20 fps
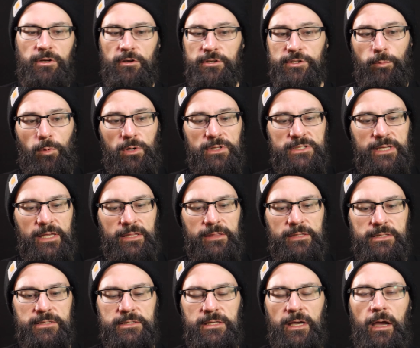Also want to take
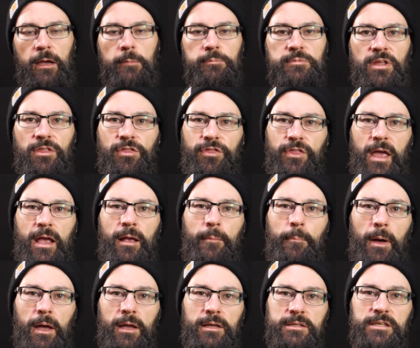this time to thank
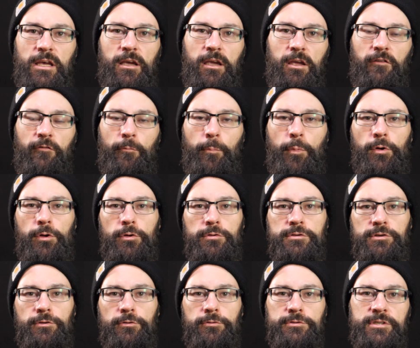my executive
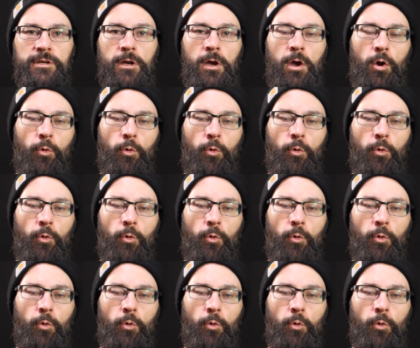producers,